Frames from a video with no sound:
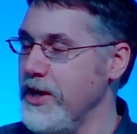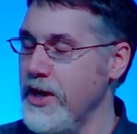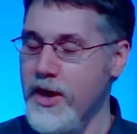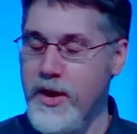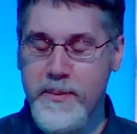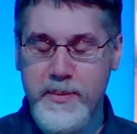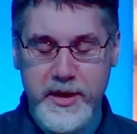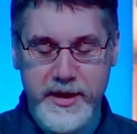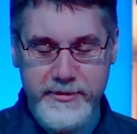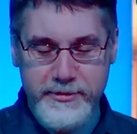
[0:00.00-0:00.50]

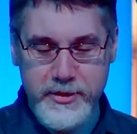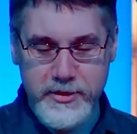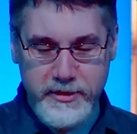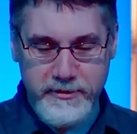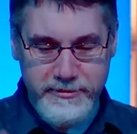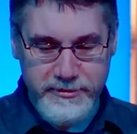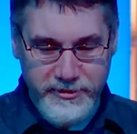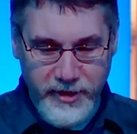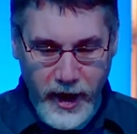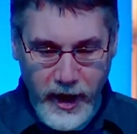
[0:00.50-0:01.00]
But if you can
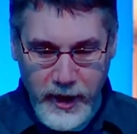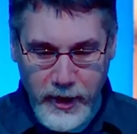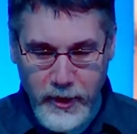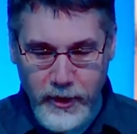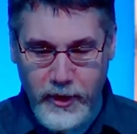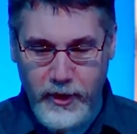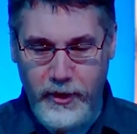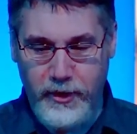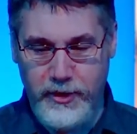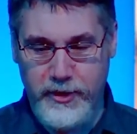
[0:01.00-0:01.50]
follow
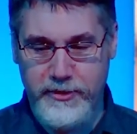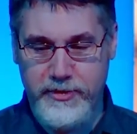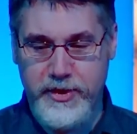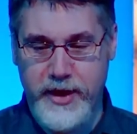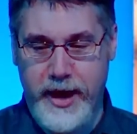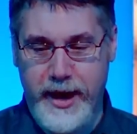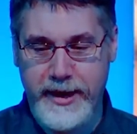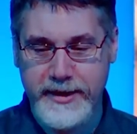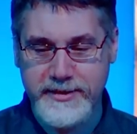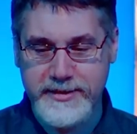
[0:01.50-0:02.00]
all of
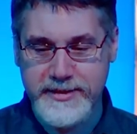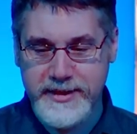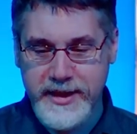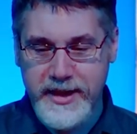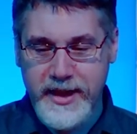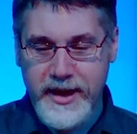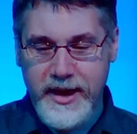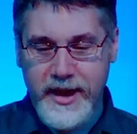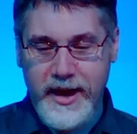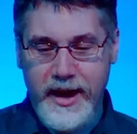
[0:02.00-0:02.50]
that,
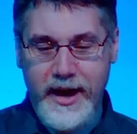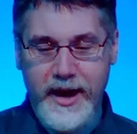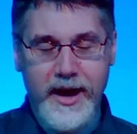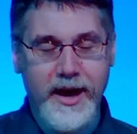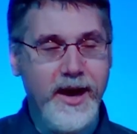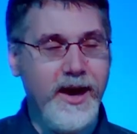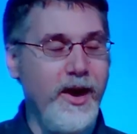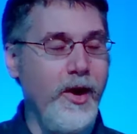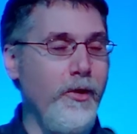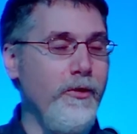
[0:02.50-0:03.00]

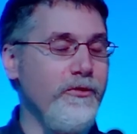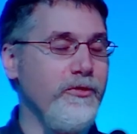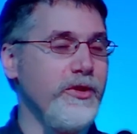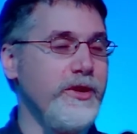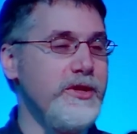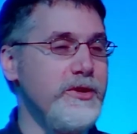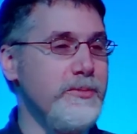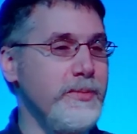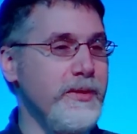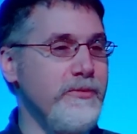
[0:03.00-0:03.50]
hopefully
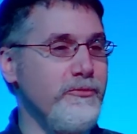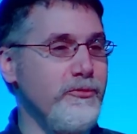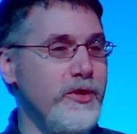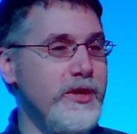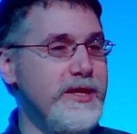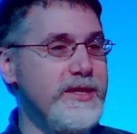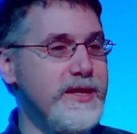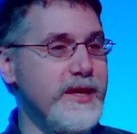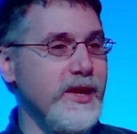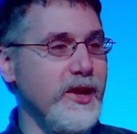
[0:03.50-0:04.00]
you've been
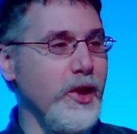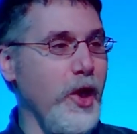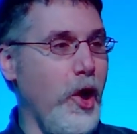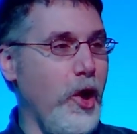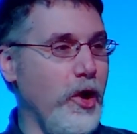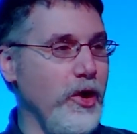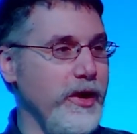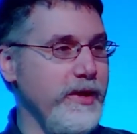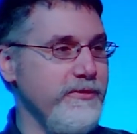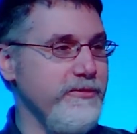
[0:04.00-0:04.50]
reading
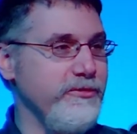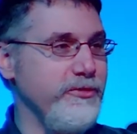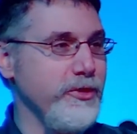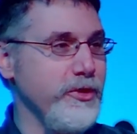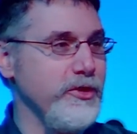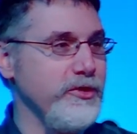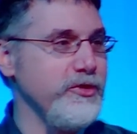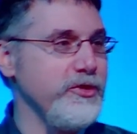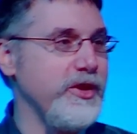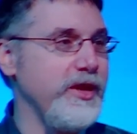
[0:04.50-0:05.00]
along in
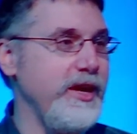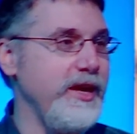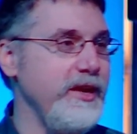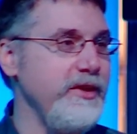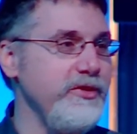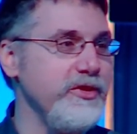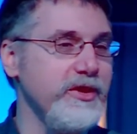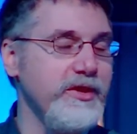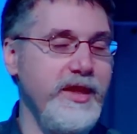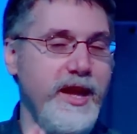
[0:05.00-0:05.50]
1 Kings
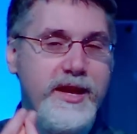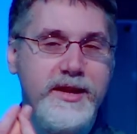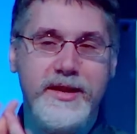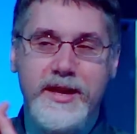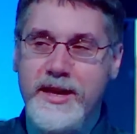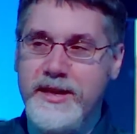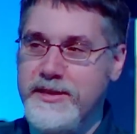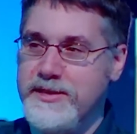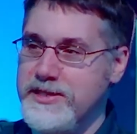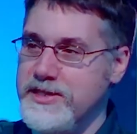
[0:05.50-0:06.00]
and then
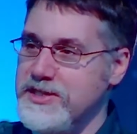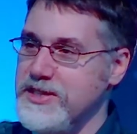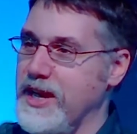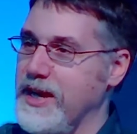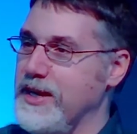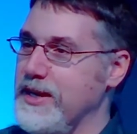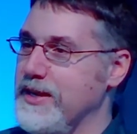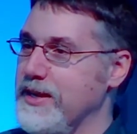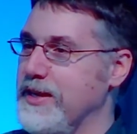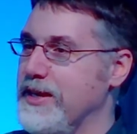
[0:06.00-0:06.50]
into
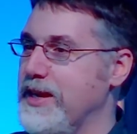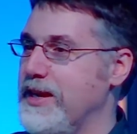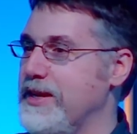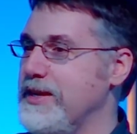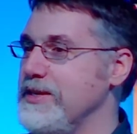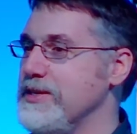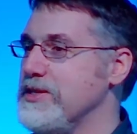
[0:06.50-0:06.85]
2 Kings.